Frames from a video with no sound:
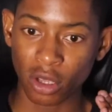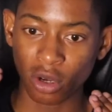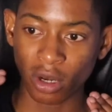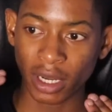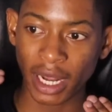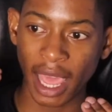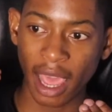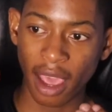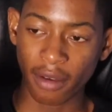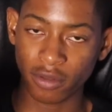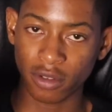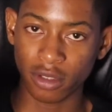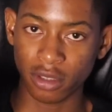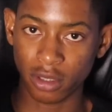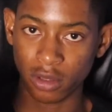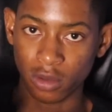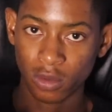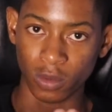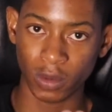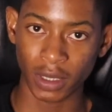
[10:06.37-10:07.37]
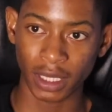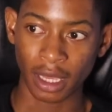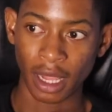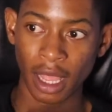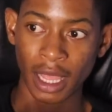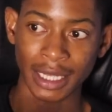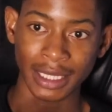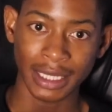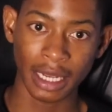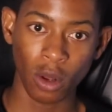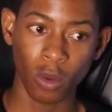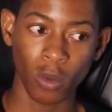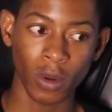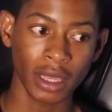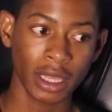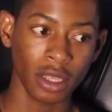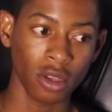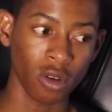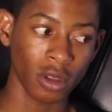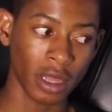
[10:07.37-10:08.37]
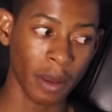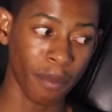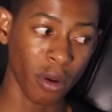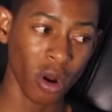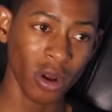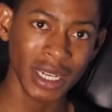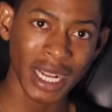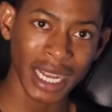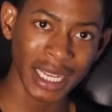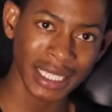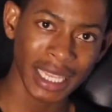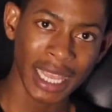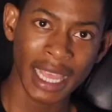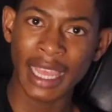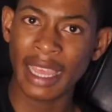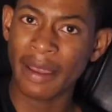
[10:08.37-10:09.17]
you don't have to deal with the products,